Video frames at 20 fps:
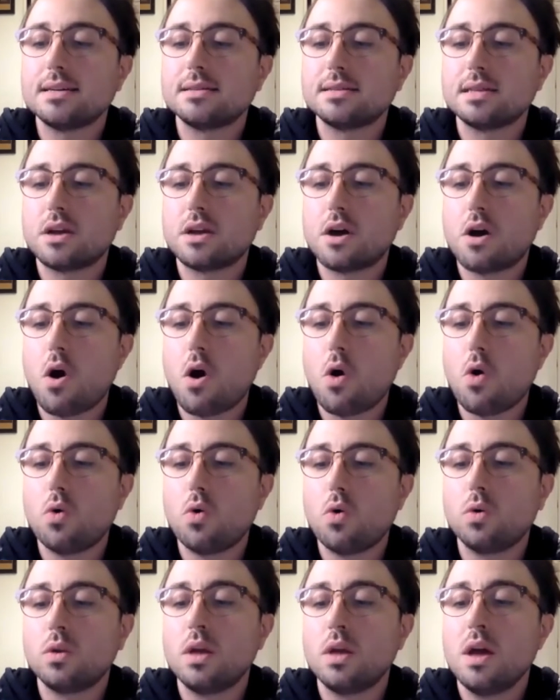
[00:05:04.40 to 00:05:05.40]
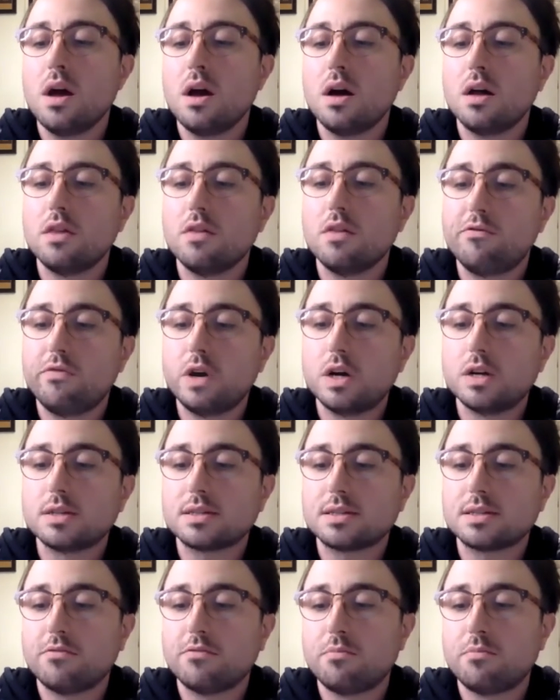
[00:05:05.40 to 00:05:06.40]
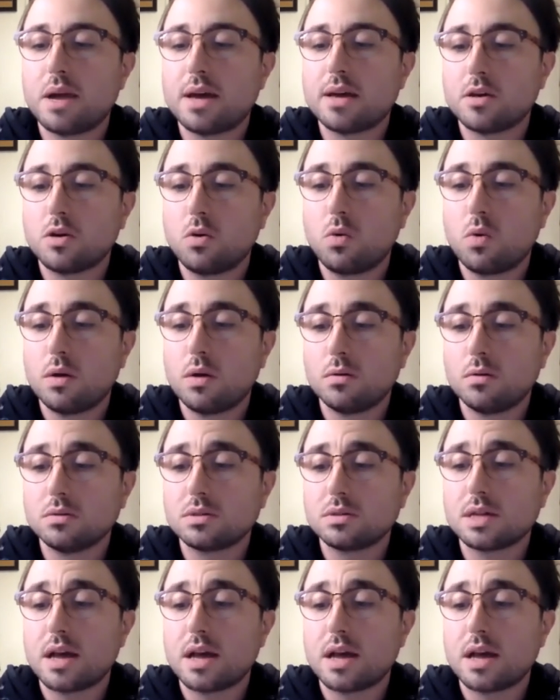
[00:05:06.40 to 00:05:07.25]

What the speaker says: is in a hole at the foot of my quilt.